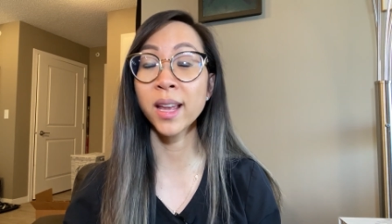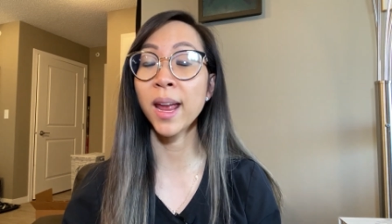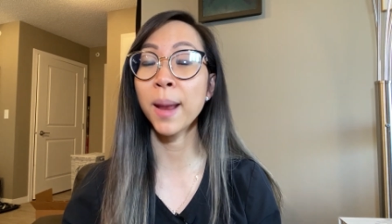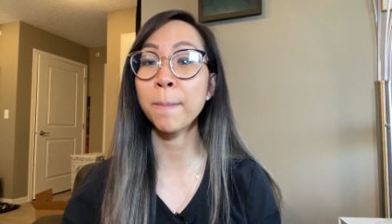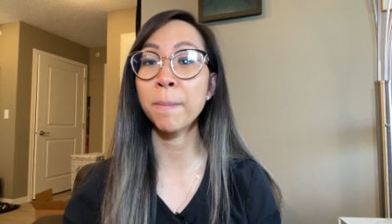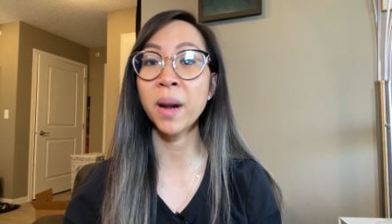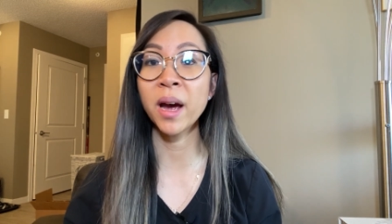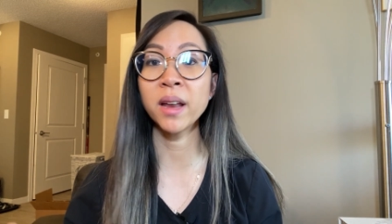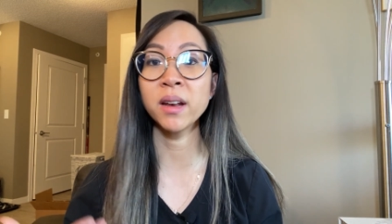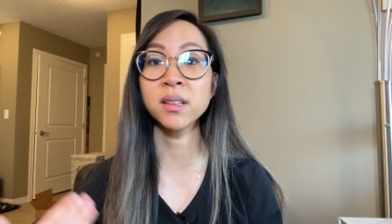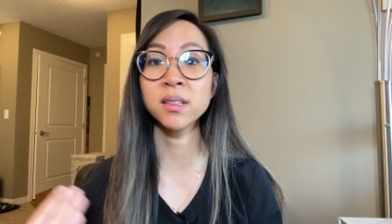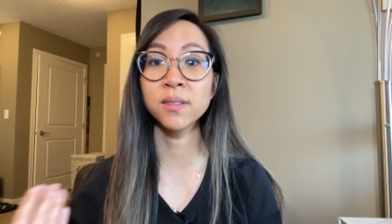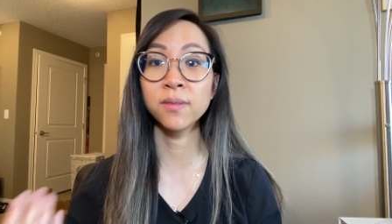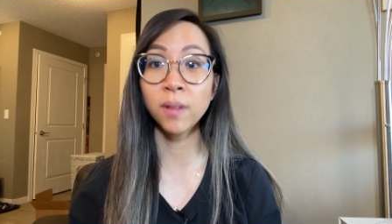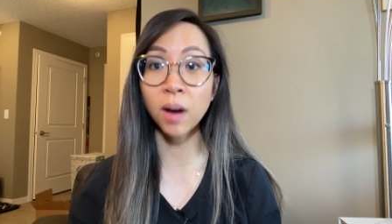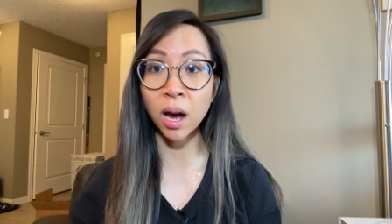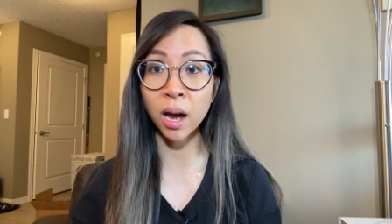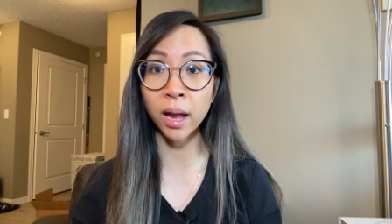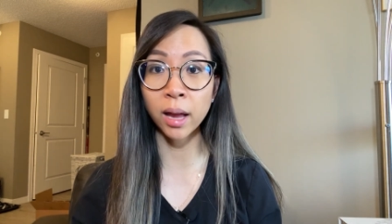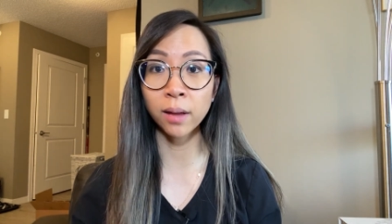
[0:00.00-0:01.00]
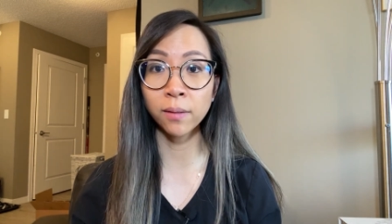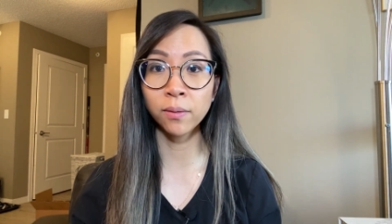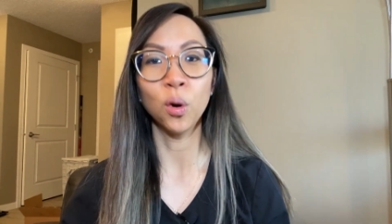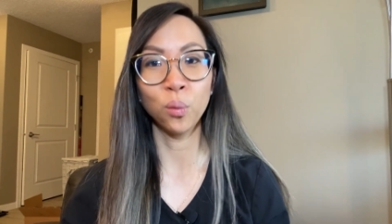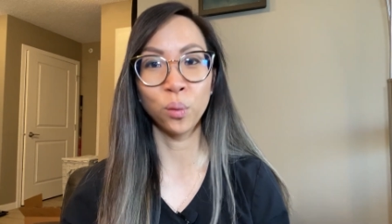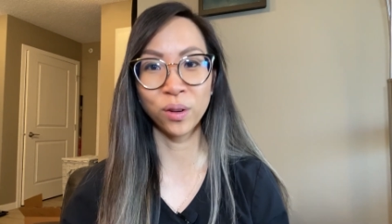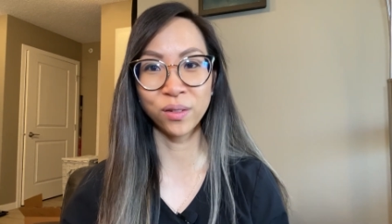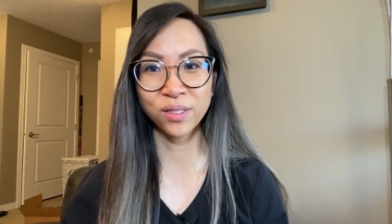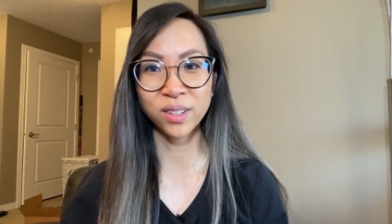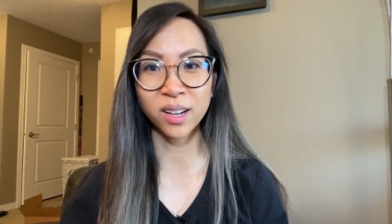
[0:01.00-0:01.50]
a minus five,
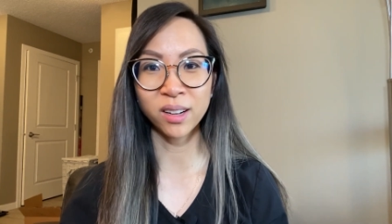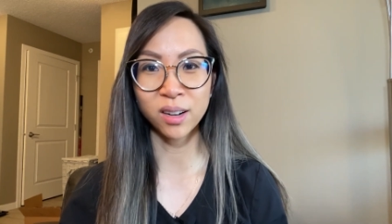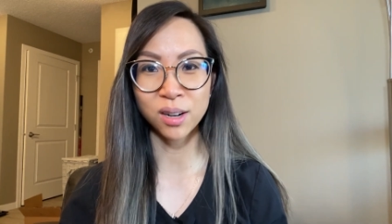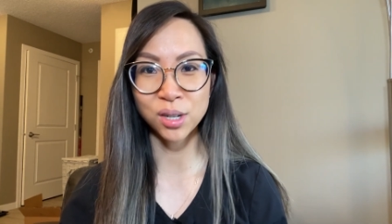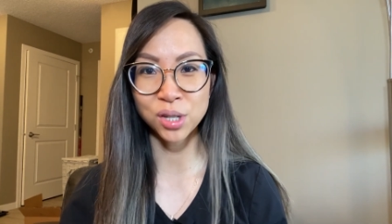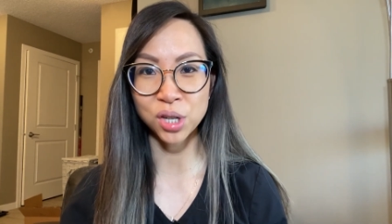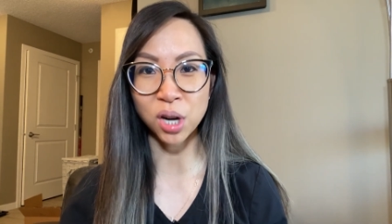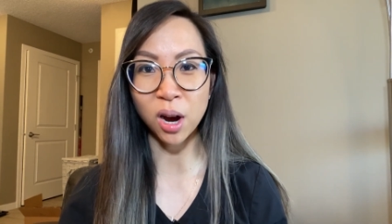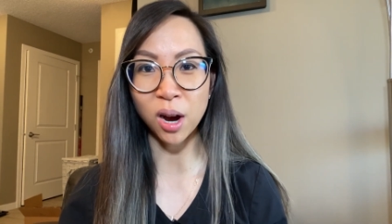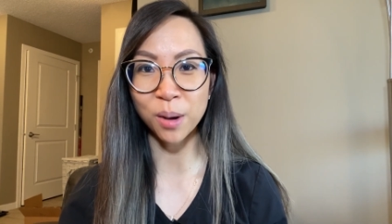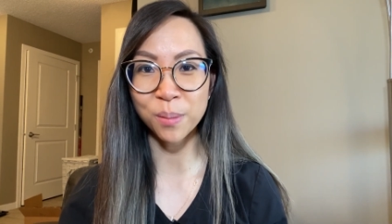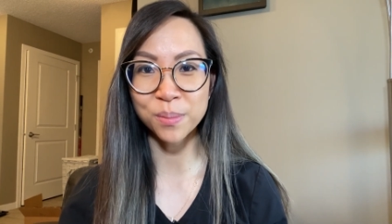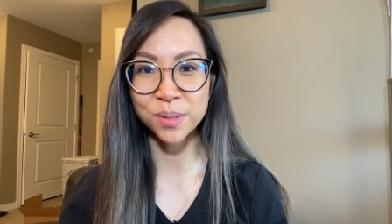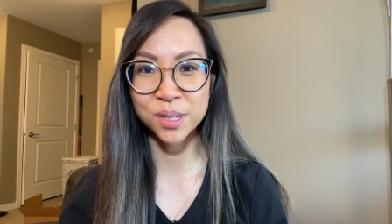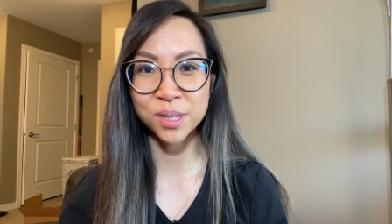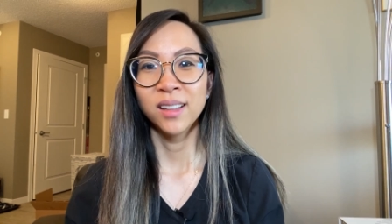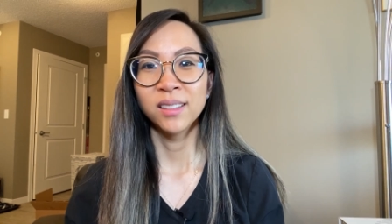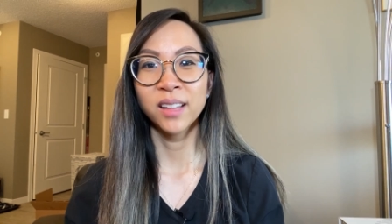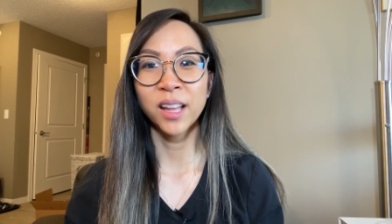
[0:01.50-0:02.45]
we've done our jobs.